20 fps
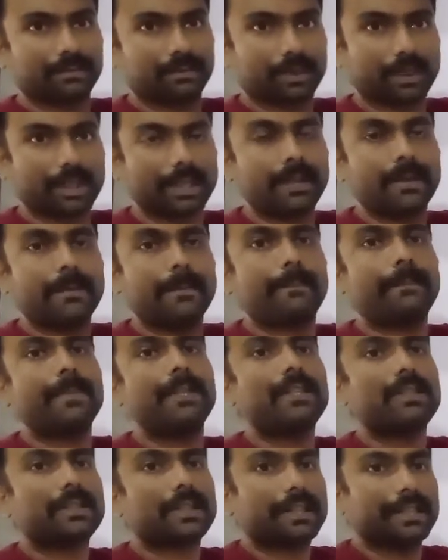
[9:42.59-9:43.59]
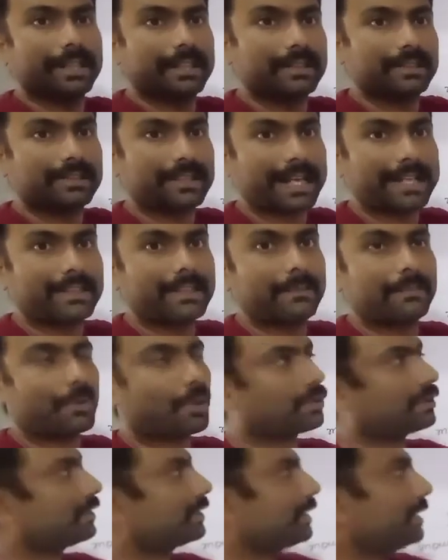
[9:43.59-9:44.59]
Okay, means inside the
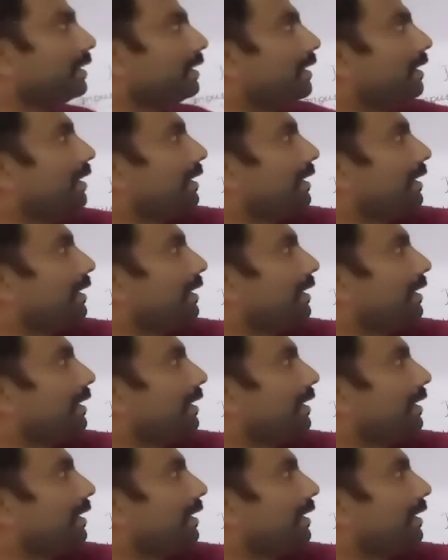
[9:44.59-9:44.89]
processor